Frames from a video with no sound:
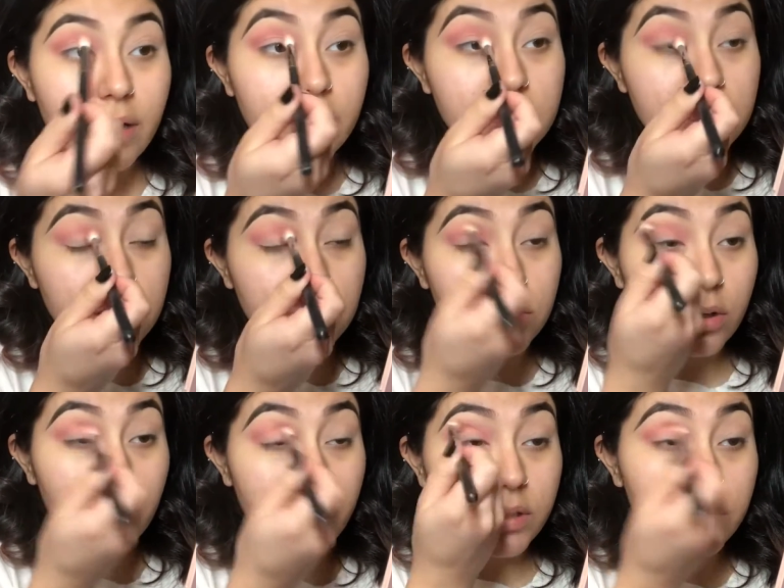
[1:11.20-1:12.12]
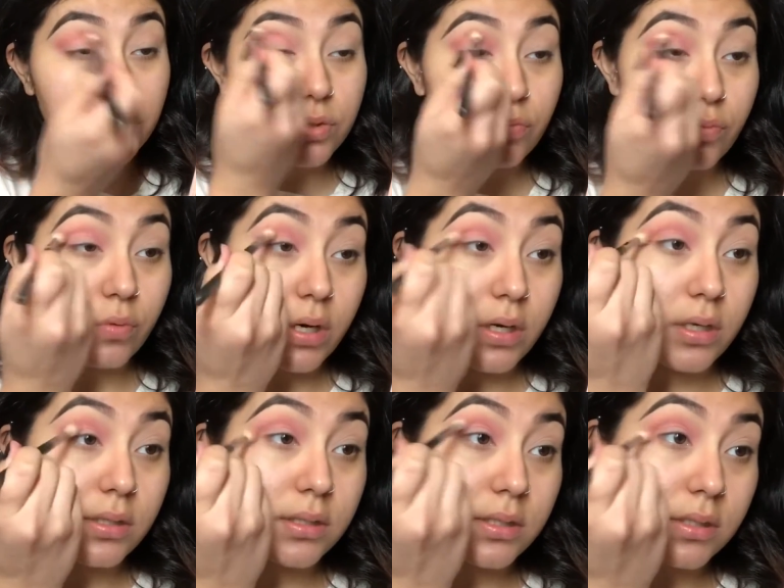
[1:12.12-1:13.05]
as dark as you
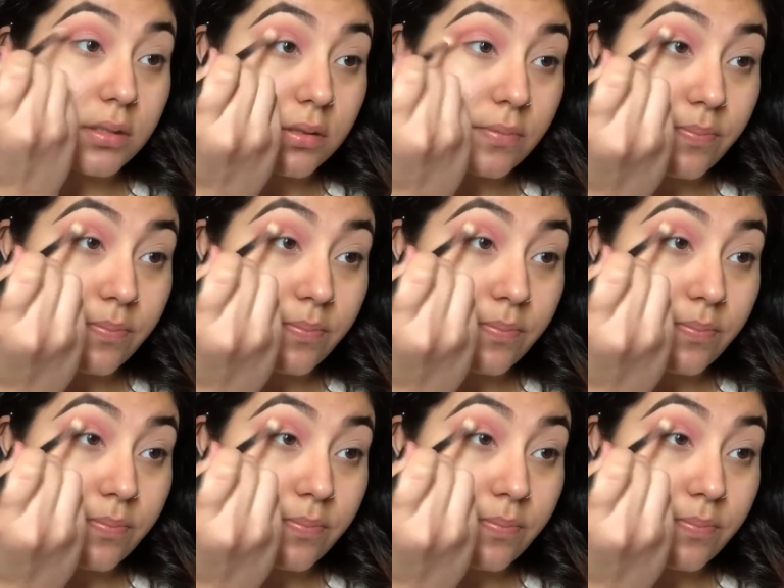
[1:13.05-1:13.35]
want.